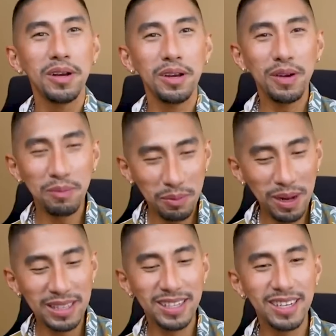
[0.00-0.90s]
if I'm
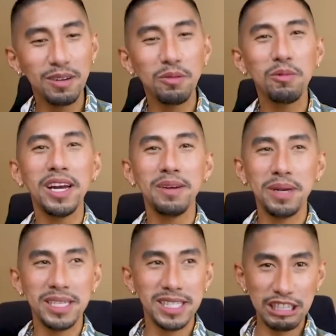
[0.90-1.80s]
abundant, why
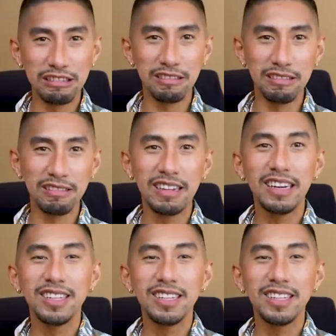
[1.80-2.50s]
am I single?